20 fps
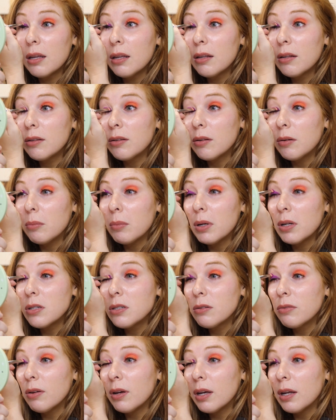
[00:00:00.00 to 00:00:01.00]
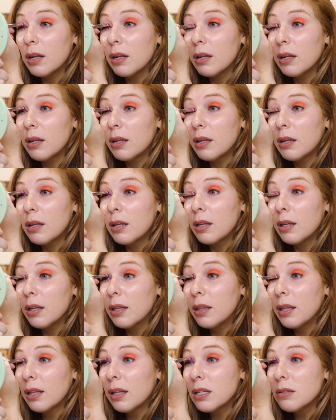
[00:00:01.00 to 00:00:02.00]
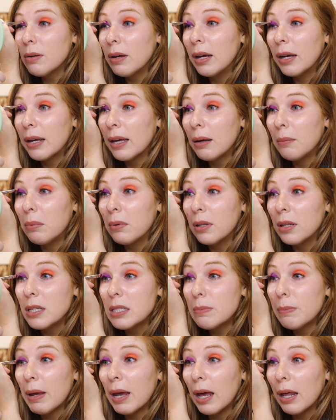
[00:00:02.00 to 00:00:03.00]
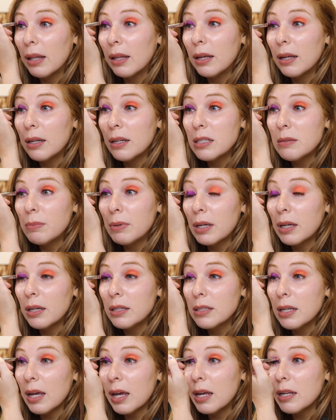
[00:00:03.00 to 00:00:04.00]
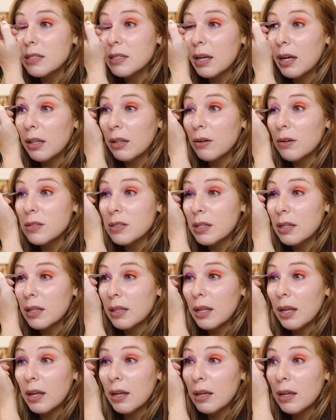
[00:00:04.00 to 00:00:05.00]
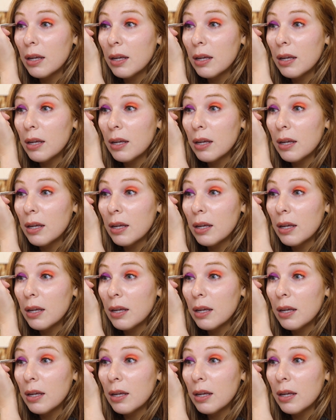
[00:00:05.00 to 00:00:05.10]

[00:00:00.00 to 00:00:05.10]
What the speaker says: So much fun. I think that's why I kept this palette, is because it has colors in it that